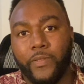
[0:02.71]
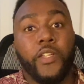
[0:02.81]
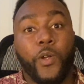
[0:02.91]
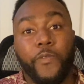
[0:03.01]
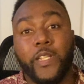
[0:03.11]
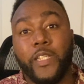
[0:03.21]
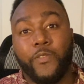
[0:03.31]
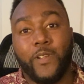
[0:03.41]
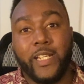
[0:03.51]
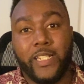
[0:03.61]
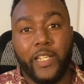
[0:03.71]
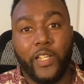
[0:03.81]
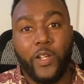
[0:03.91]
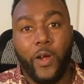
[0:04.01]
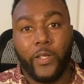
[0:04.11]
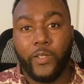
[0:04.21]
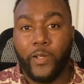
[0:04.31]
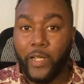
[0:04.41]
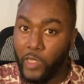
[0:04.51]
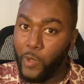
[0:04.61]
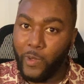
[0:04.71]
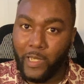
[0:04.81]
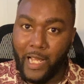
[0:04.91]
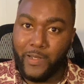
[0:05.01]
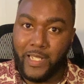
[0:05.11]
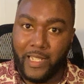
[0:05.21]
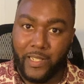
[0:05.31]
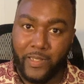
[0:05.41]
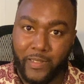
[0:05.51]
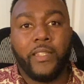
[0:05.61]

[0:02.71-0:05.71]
your venti fried chicken author and global cloud slinger.